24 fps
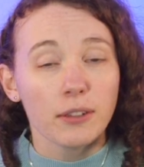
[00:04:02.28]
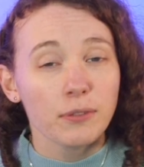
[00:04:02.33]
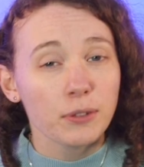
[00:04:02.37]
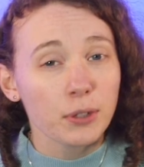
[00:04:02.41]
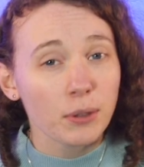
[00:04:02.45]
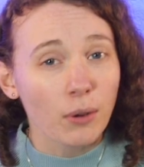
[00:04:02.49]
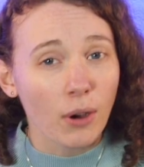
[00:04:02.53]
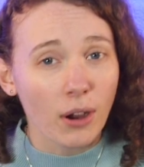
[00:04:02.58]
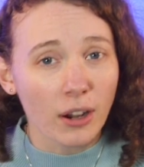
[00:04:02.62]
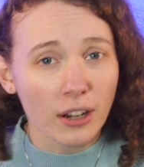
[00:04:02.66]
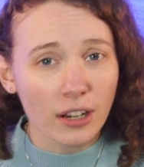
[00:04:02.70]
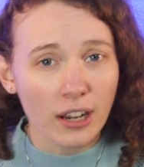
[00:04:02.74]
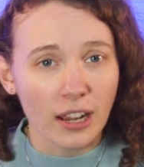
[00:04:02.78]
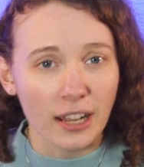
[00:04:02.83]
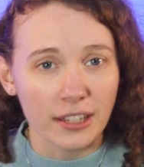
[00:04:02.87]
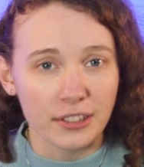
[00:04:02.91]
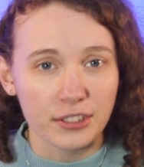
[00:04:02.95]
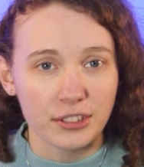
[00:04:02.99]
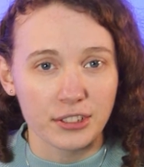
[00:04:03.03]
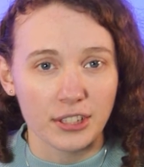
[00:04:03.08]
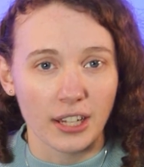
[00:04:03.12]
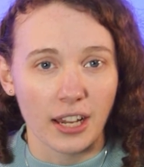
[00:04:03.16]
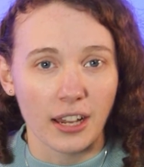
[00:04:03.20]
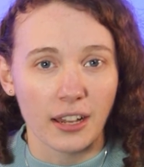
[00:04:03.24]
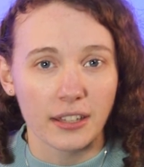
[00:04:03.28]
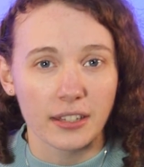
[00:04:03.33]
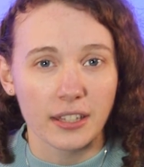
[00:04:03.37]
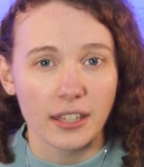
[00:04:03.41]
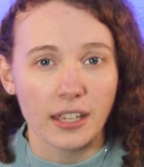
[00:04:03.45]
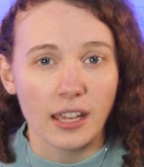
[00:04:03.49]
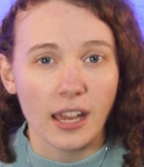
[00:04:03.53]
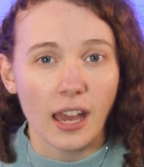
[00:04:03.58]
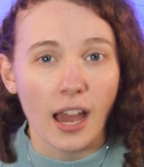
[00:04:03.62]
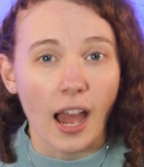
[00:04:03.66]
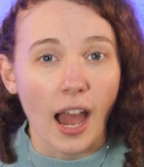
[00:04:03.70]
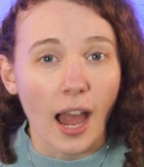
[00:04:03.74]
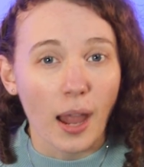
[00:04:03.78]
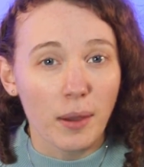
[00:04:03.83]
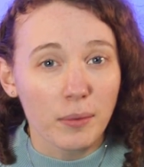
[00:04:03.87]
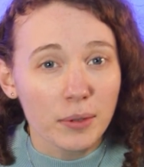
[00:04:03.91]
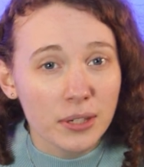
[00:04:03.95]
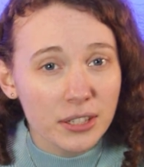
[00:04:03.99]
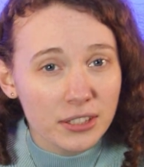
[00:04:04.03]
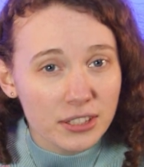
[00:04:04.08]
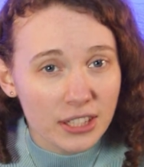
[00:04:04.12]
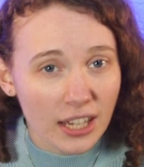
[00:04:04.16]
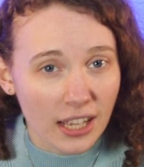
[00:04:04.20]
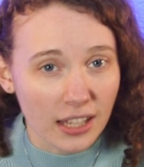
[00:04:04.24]
If you are God's child, I want
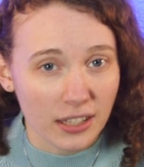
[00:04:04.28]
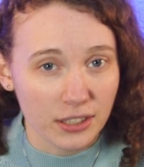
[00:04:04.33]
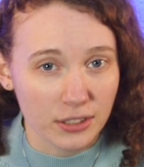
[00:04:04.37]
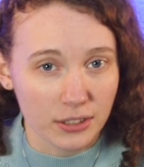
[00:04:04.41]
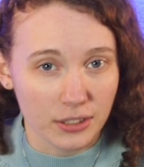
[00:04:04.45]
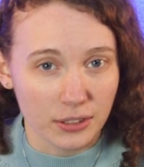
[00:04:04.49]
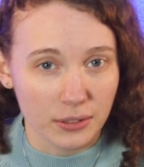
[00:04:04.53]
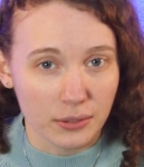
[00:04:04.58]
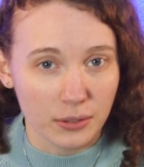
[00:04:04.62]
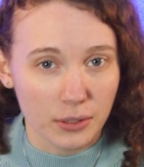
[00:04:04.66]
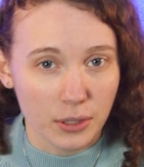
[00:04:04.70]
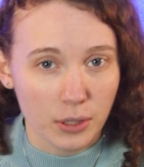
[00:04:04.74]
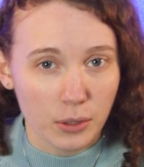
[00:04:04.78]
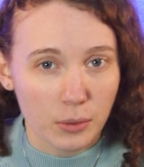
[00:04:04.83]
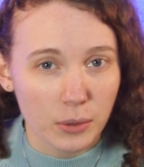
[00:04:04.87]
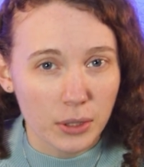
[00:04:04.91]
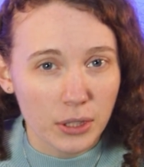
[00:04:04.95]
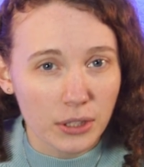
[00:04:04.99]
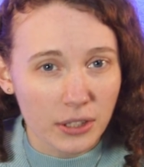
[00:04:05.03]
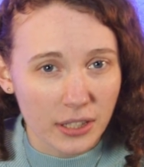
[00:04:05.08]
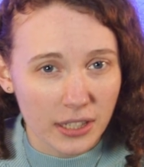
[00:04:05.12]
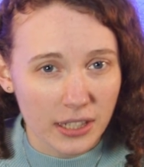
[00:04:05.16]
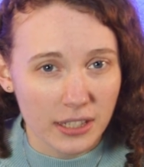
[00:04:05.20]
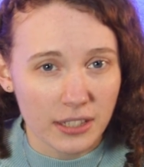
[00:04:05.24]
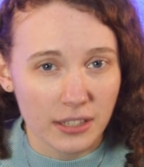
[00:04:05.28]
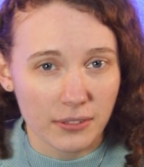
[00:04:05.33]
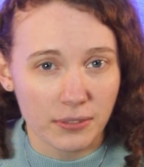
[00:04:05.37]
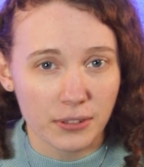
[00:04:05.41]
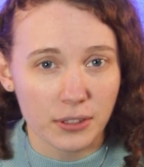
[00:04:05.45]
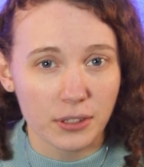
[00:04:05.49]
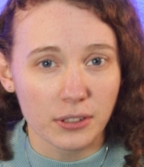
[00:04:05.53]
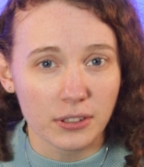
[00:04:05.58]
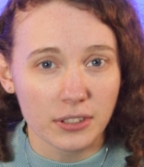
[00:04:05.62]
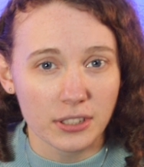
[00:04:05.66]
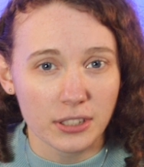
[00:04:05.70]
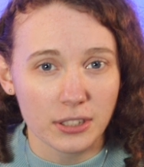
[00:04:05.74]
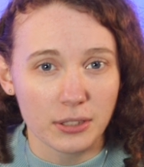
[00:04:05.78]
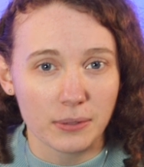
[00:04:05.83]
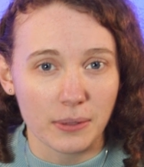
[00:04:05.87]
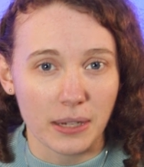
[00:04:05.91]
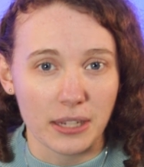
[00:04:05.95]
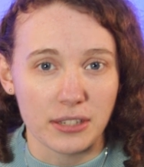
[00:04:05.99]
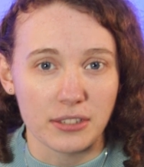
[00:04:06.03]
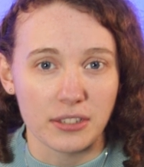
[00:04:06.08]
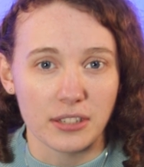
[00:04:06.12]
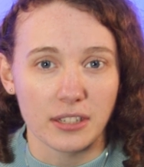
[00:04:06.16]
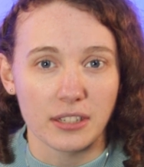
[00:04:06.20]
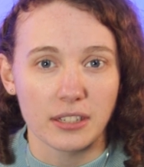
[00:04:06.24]
to challenge you when you're in a difficult
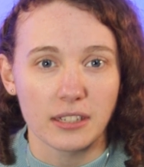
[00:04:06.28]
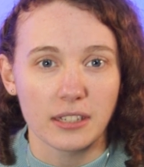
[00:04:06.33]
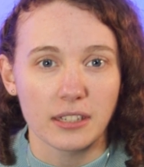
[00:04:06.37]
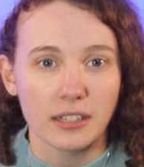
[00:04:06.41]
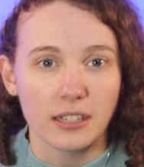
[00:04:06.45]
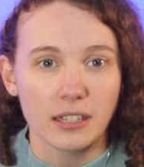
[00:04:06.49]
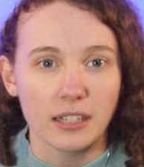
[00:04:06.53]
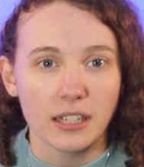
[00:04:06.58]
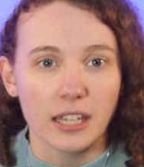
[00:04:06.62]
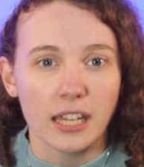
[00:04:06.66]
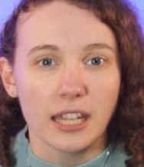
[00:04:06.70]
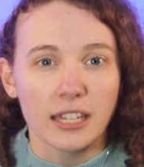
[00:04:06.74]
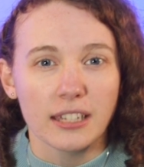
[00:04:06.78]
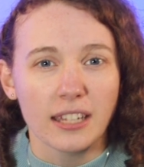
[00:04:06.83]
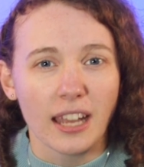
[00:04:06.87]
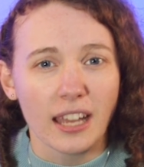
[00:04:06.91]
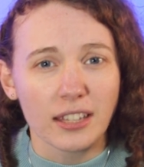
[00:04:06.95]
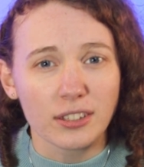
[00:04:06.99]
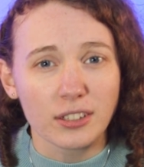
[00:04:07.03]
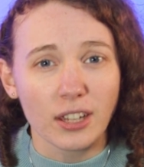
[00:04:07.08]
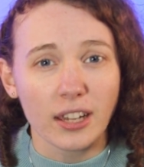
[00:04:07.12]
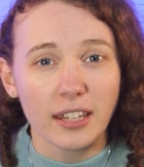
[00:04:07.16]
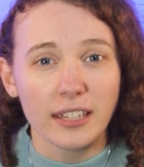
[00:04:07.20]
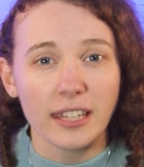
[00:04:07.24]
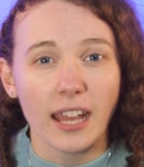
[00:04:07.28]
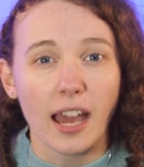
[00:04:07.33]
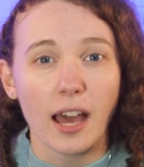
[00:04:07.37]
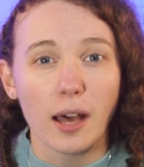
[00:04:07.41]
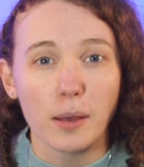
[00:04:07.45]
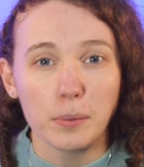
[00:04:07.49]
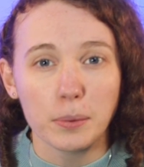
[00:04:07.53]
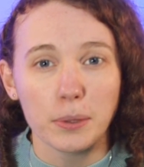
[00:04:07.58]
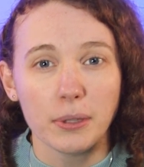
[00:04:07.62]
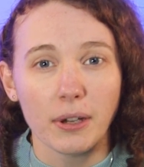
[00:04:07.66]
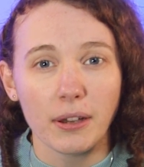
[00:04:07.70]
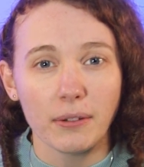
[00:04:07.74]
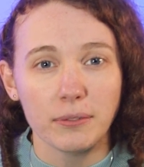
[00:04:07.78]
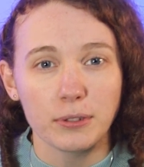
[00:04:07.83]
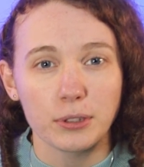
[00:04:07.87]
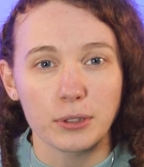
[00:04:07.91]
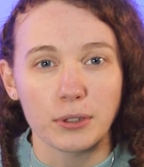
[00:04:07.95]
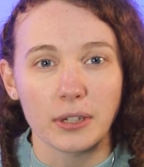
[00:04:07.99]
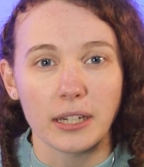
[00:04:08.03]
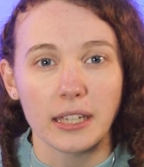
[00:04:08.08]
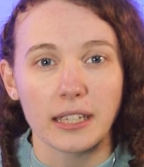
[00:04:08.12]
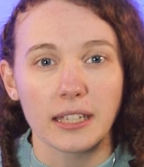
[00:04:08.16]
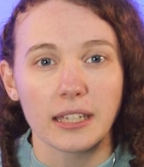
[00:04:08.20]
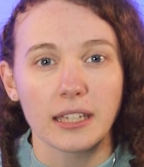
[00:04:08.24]
situation to ask God to help you have
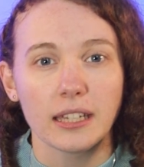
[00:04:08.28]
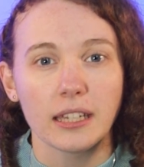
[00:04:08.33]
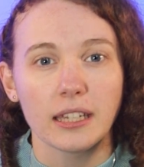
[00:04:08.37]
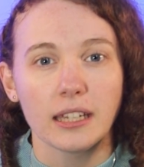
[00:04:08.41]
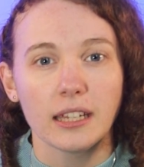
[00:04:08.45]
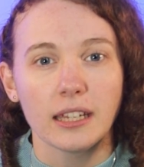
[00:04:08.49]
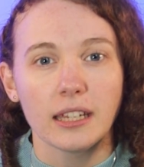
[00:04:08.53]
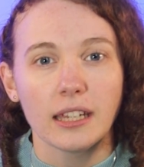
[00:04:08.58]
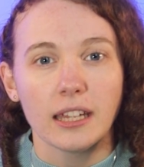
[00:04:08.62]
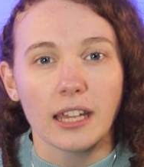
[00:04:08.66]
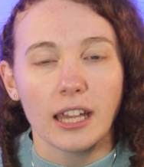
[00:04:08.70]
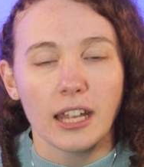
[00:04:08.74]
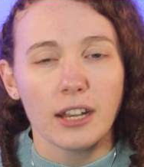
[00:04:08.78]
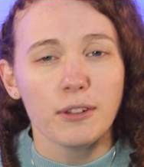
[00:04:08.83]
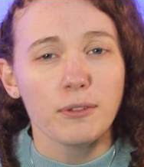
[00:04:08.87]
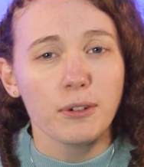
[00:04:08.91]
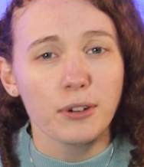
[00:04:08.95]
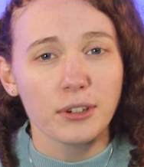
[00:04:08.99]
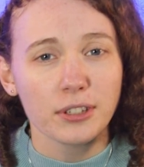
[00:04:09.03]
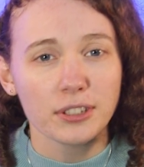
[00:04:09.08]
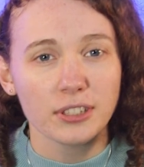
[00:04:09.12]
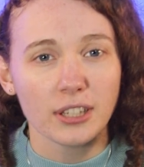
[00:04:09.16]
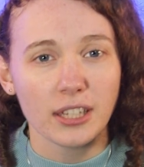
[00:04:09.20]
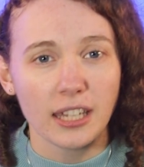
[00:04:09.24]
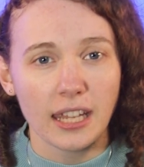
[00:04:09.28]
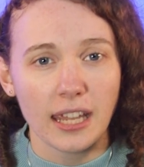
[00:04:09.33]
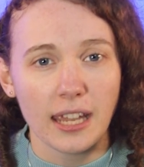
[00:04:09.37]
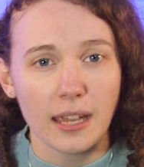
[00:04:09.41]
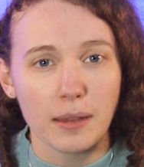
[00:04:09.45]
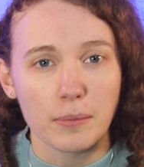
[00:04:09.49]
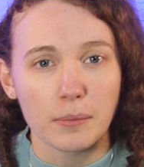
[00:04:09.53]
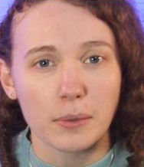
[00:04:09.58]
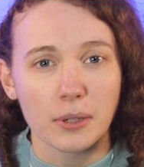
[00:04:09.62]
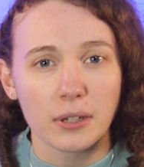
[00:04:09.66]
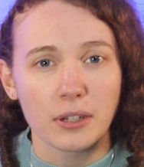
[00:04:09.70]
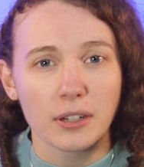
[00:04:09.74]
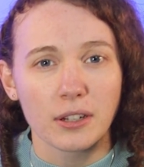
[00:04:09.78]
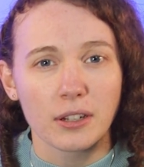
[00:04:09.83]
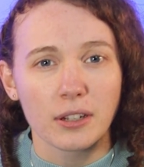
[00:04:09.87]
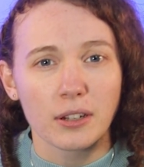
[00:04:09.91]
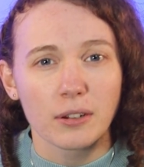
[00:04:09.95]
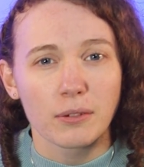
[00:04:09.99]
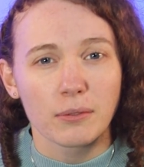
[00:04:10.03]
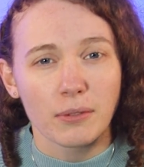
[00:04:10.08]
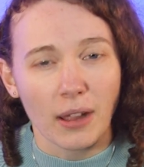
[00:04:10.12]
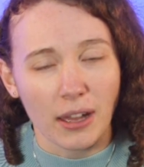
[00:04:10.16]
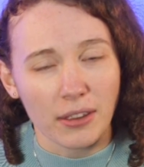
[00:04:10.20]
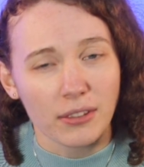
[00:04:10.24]
joy and to focus on Him
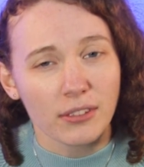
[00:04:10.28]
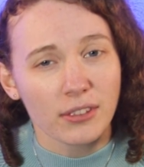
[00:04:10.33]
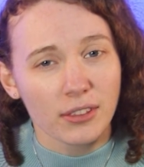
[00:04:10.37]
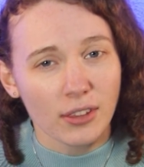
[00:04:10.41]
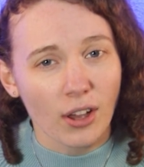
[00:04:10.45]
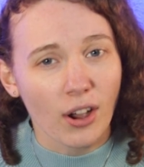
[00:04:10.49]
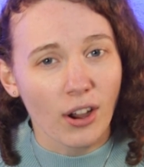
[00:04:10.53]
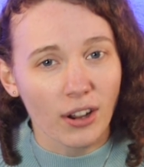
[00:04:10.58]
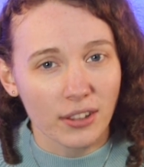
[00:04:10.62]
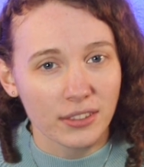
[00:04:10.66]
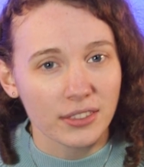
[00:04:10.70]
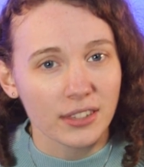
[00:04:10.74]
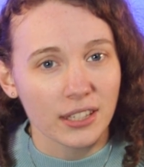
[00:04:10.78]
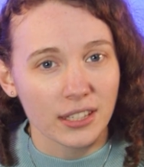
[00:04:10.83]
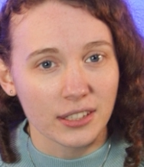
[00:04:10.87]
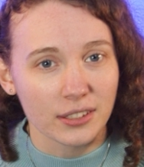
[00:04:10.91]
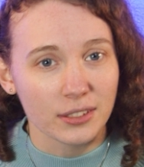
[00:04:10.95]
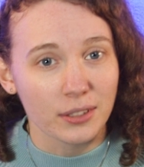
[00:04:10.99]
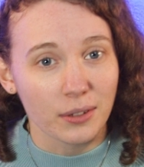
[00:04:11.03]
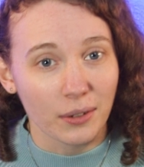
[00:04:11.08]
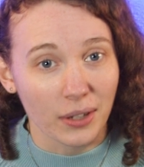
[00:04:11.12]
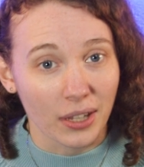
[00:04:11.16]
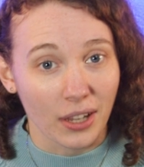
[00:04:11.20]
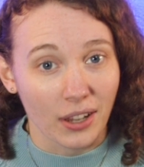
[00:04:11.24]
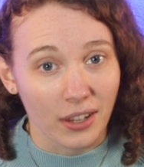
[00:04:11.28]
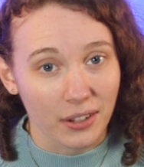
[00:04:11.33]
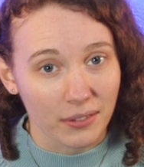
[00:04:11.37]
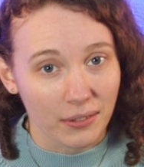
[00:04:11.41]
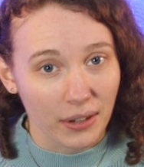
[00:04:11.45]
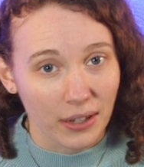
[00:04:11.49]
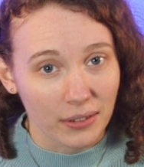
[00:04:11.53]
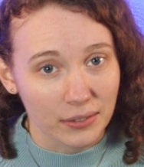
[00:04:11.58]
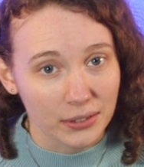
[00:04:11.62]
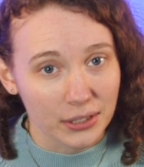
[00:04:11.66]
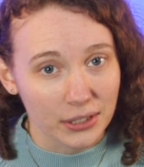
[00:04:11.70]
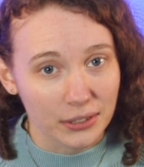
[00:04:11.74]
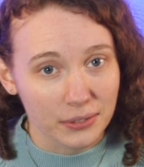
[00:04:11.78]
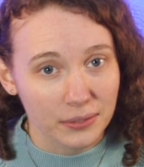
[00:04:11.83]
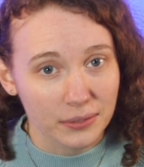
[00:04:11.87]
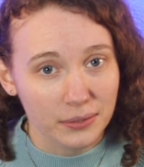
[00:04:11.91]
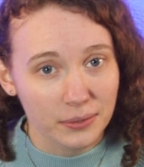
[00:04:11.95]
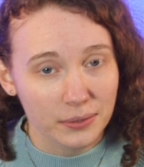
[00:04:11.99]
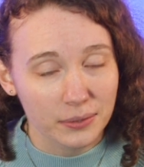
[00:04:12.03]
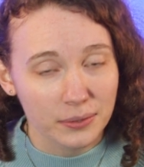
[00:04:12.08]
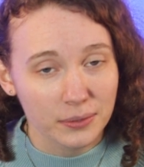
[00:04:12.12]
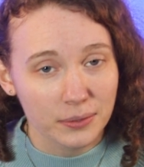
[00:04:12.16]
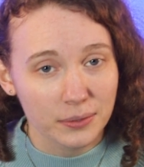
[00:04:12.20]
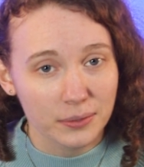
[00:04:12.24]
rather than the hard things going on around
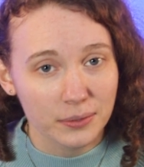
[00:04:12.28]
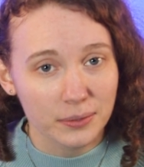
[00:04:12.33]
you.